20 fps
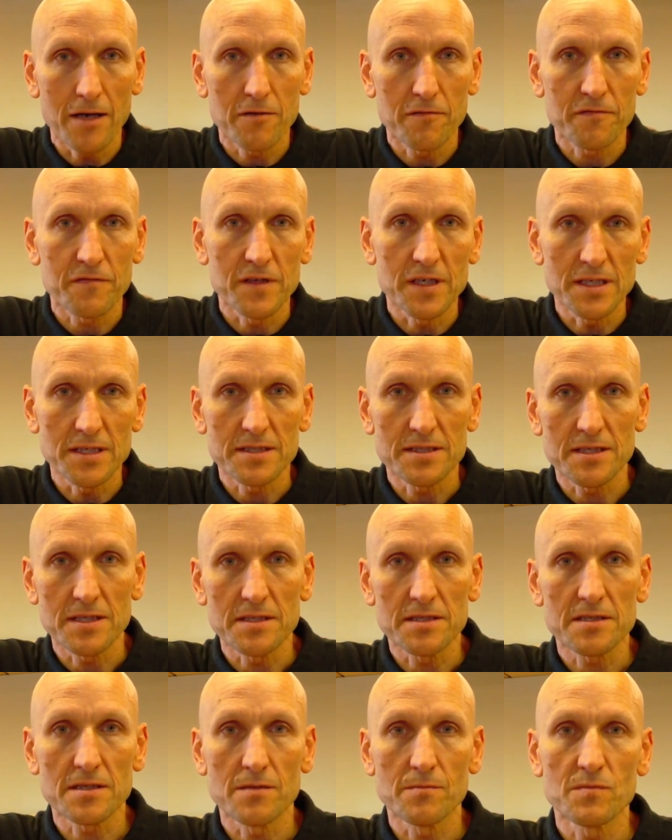of these
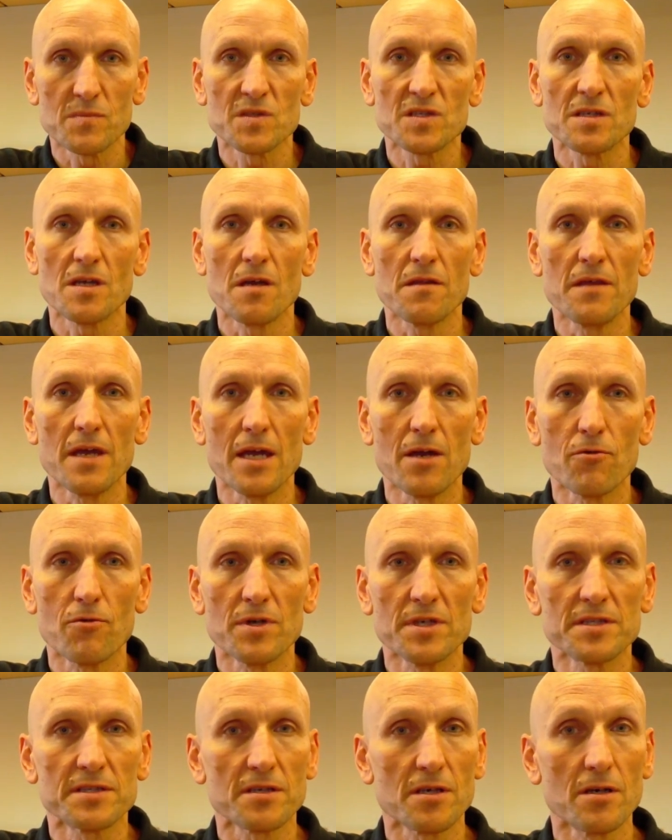systems, there
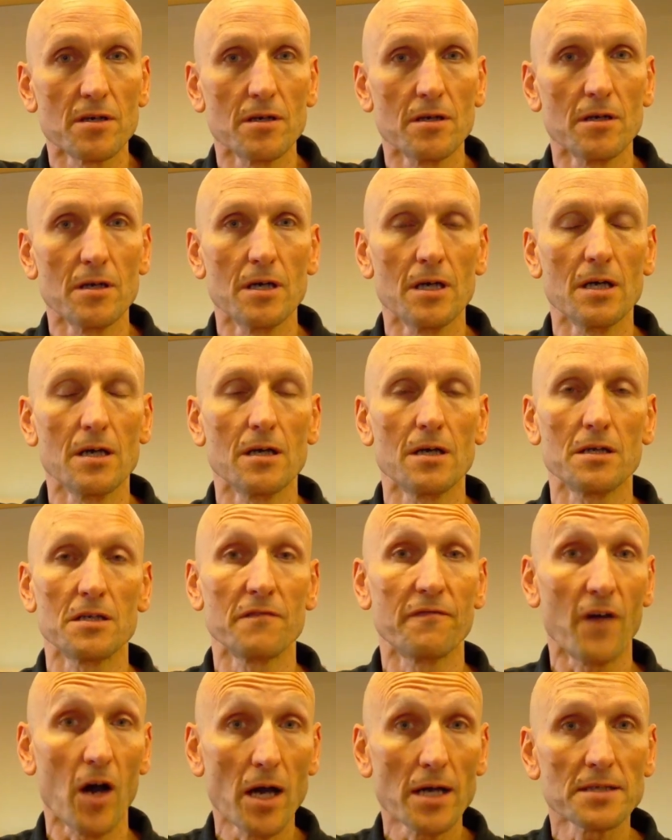is a
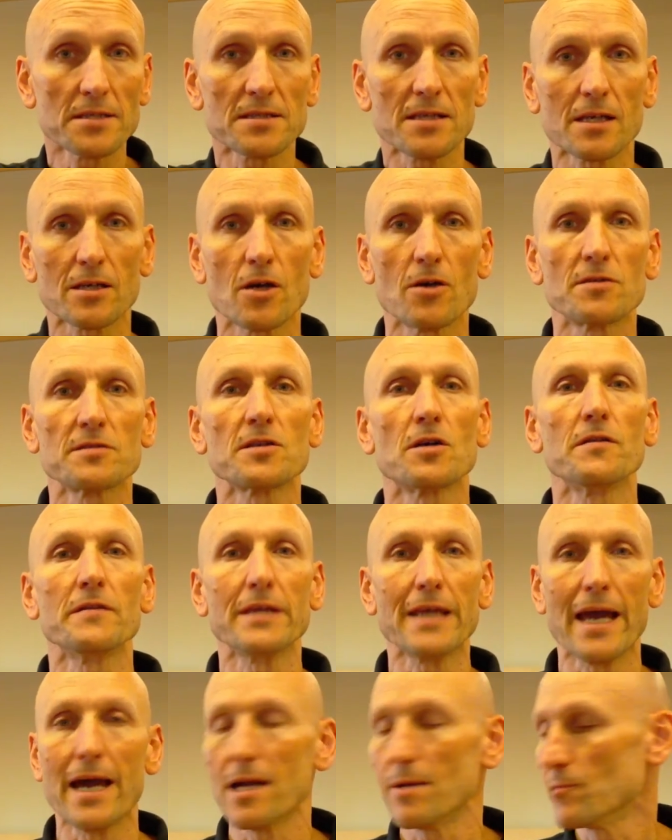device that goes on the
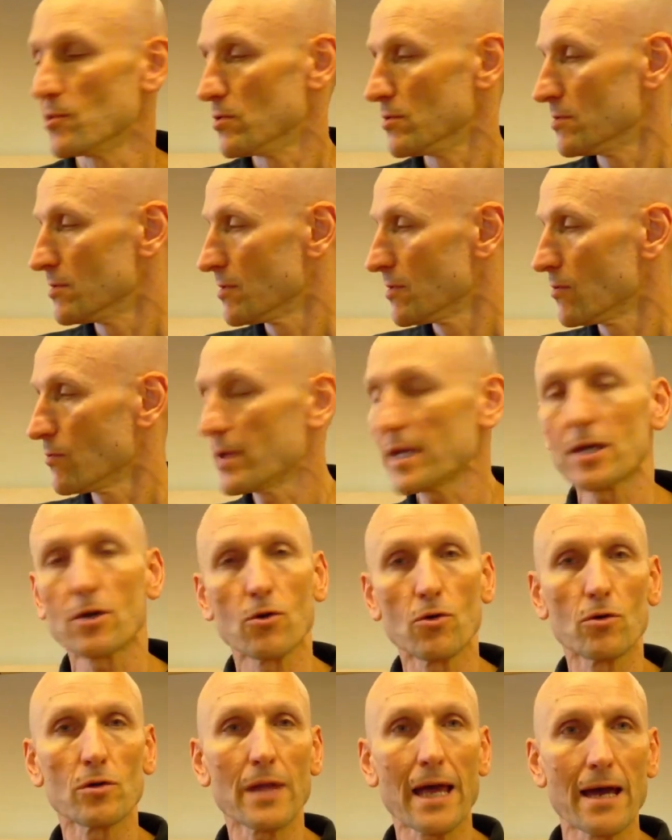animal. We
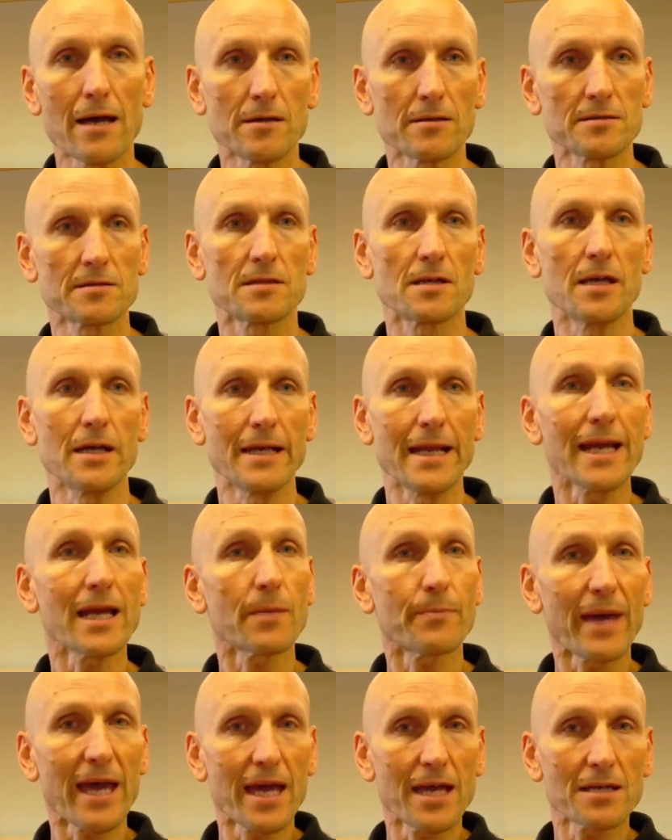call ours a
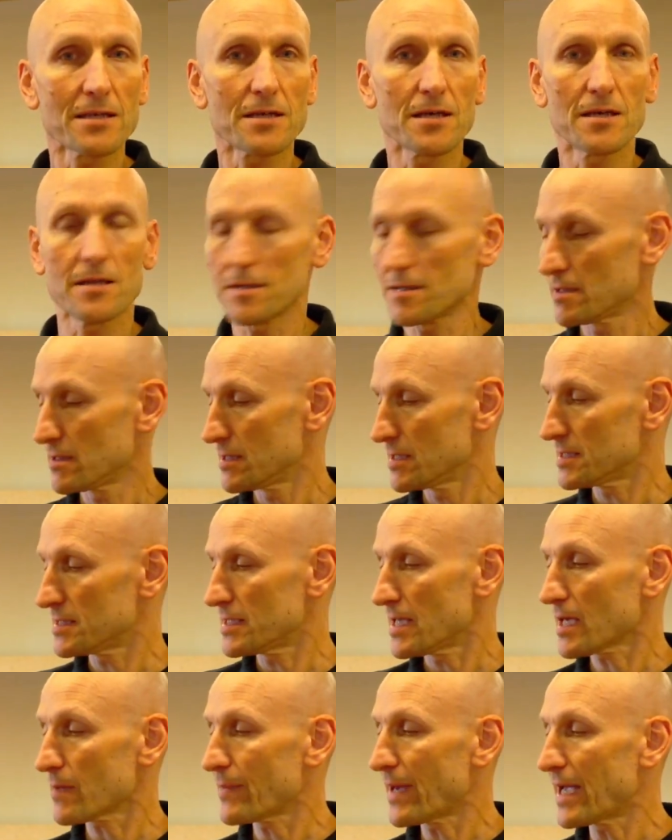neckband. This
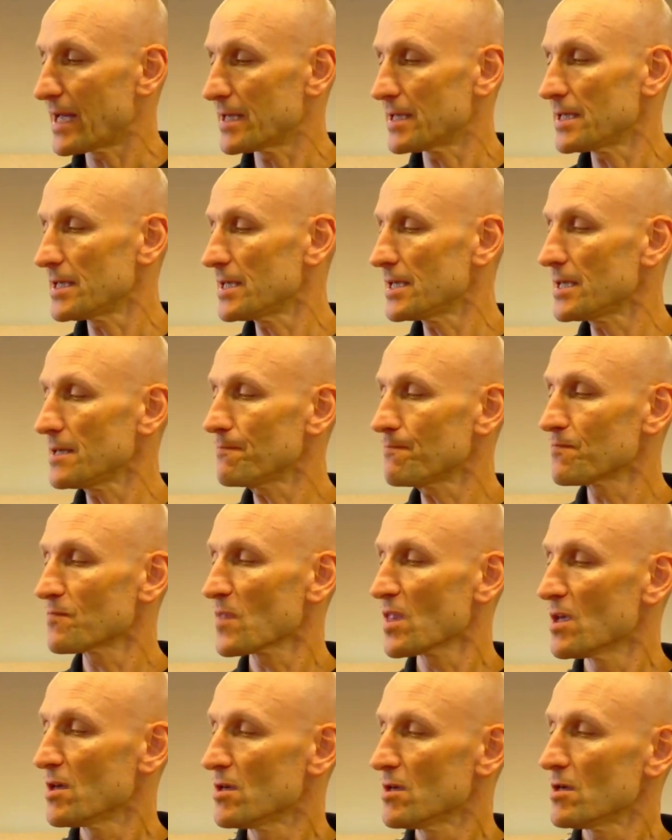neckband here,
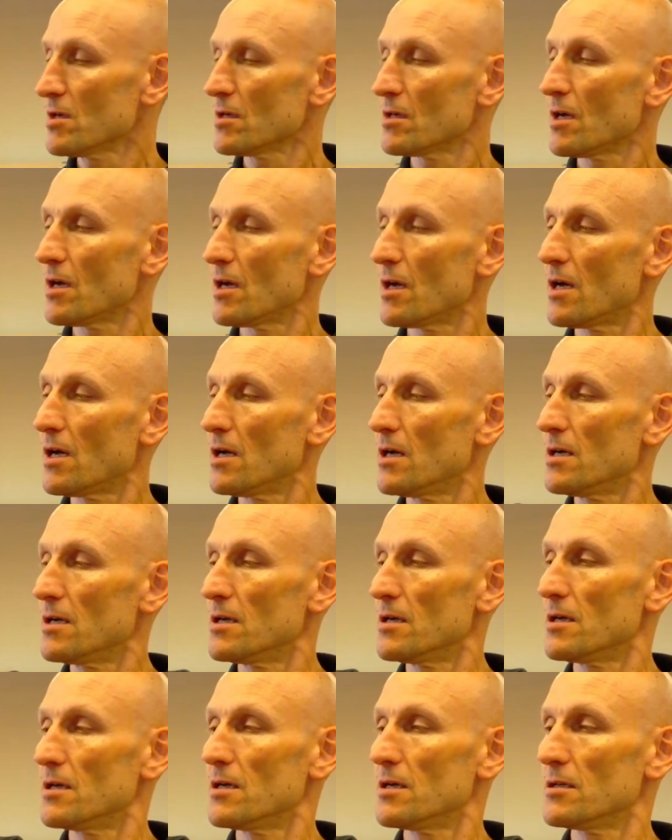
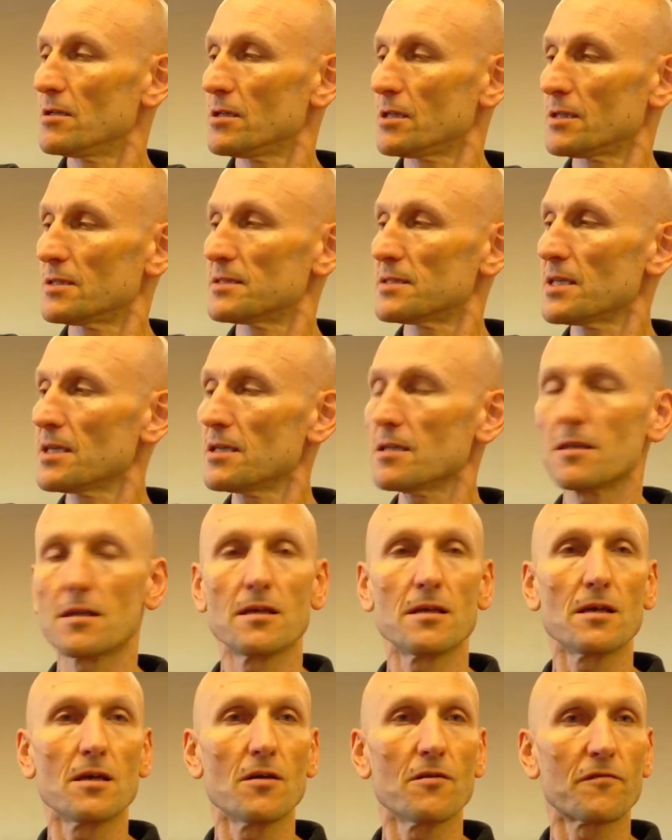you can see
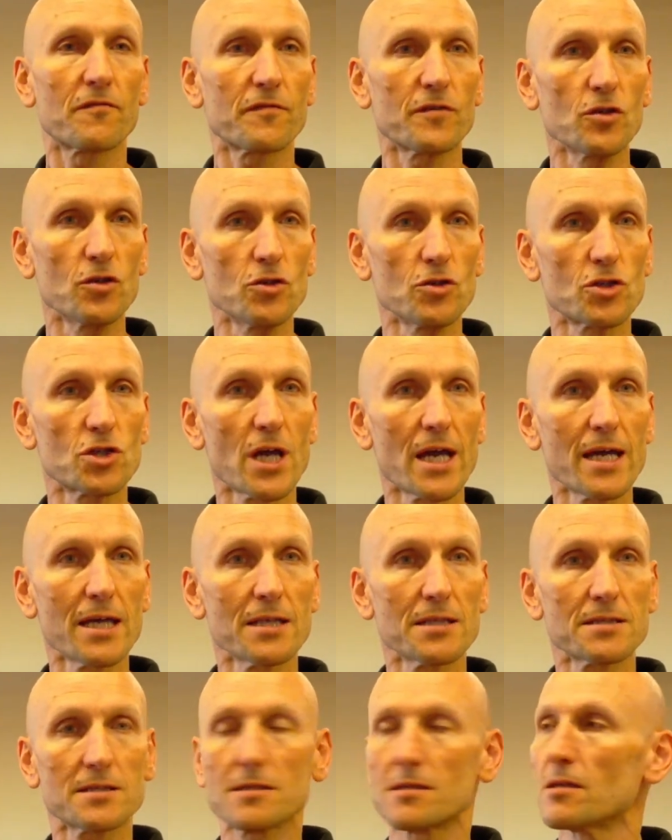there are a few
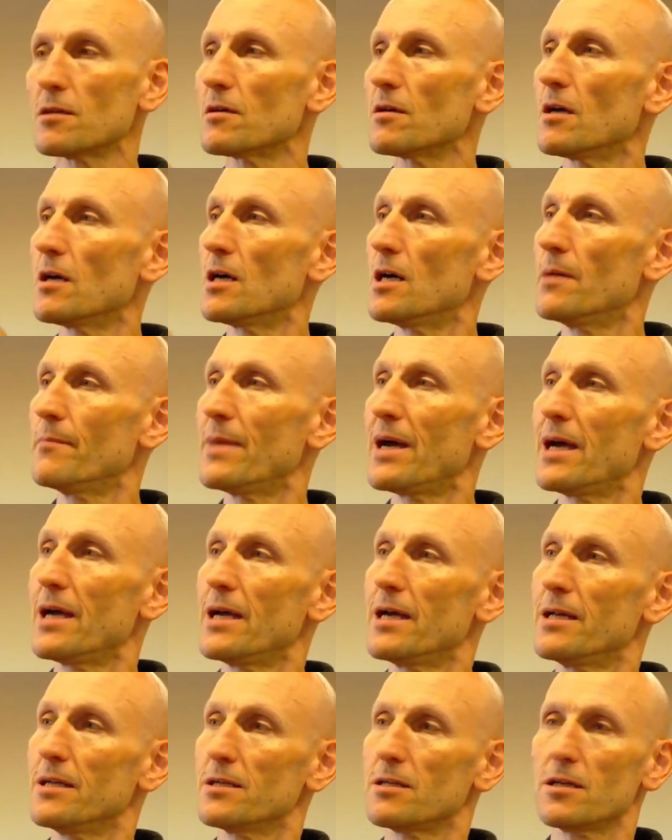chains
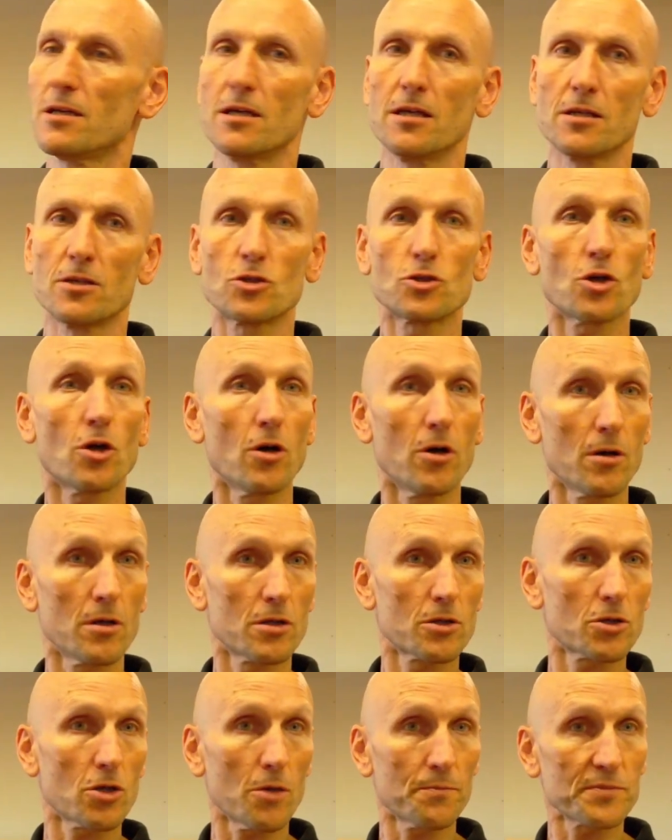and a
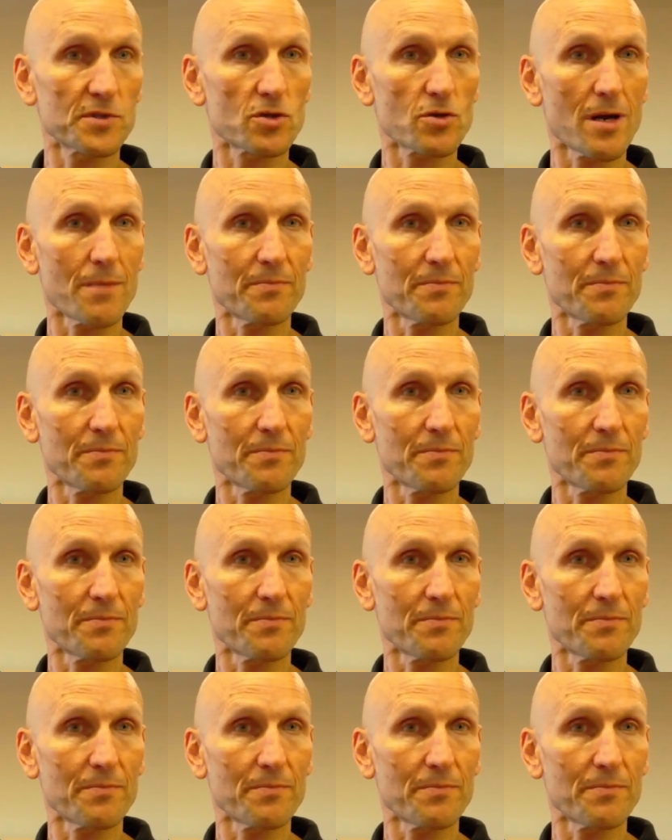top strap